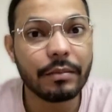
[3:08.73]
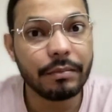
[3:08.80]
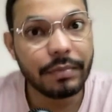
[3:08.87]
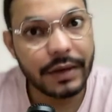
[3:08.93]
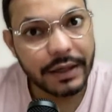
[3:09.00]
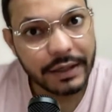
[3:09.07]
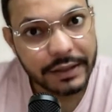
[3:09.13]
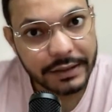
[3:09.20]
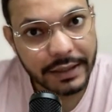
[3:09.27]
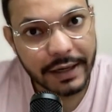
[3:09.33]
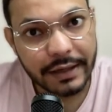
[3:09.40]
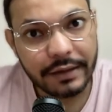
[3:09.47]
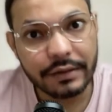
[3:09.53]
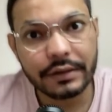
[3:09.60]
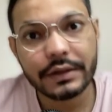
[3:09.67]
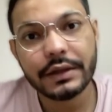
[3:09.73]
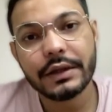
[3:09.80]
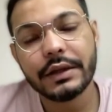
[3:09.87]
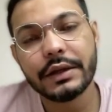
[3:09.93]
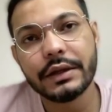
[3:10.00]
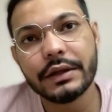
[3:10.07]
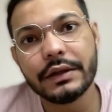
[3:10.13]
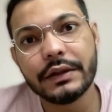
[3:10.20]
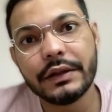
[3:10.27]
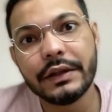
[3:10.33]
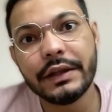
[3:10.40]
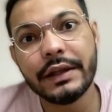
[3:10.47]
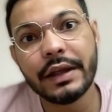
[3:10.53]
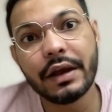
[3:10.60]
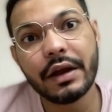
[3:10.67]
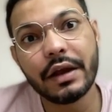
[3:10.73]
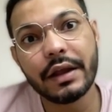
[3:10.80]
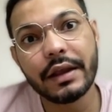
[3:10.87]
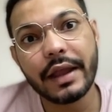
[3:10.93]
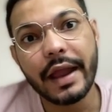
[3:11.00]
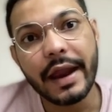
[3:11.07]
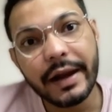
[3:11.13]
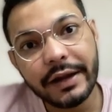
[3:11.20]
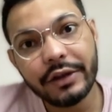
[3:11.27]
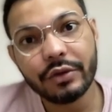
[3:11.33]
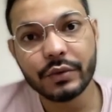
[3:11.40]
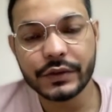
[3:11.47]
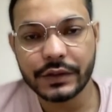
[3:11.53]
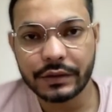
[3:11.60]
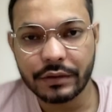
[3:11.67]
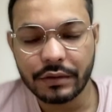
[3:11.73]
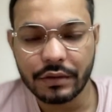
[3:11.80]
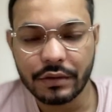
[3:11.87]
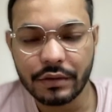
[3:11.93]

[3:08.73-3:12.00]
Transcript: but yet the end user